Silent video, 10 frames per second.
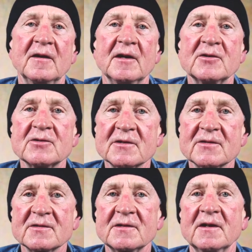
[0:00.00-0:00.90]

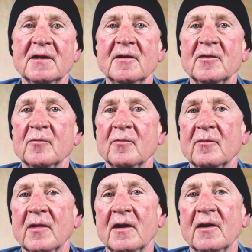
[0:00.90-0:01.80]
interesting,
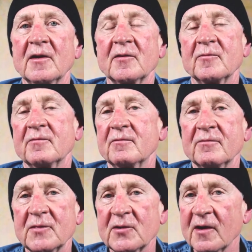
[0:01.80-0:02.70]

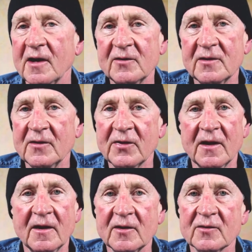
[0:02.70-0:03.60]
crazy
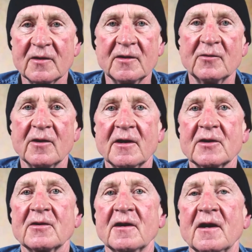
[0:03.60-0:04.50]
things that you run
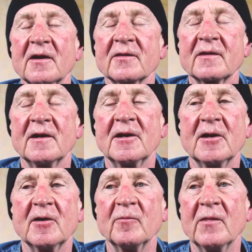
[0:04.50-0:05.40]
across.
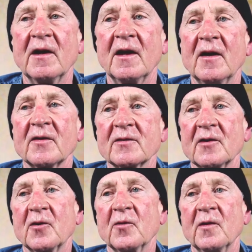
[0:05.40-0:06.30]

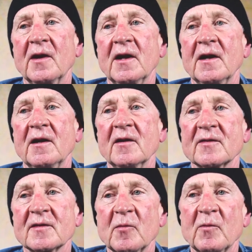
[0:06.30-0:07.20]
So in
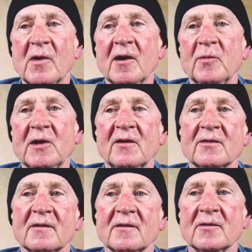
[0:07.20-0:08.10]
some of my
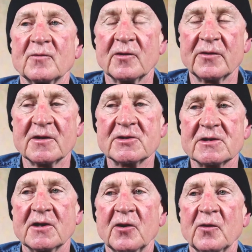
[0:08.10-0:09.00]
pieces for this
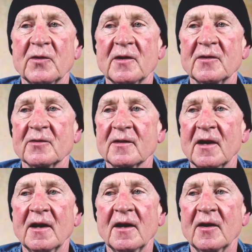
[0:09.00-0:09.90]
show, there's
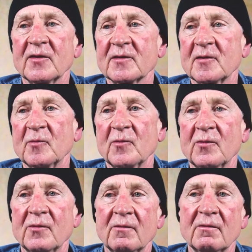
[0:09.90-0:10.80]

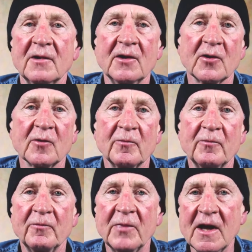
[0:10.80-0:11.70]
some real
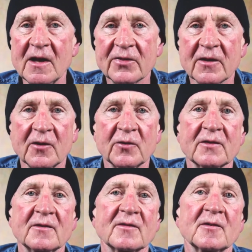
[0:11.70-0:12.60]
pathos
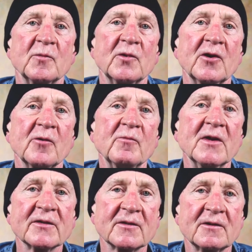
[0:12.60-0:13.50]
and some real
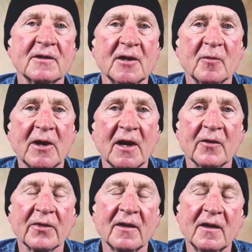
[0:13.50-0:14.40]
mystery
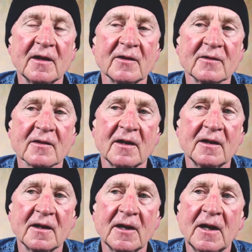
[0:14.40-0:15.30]
about things. Like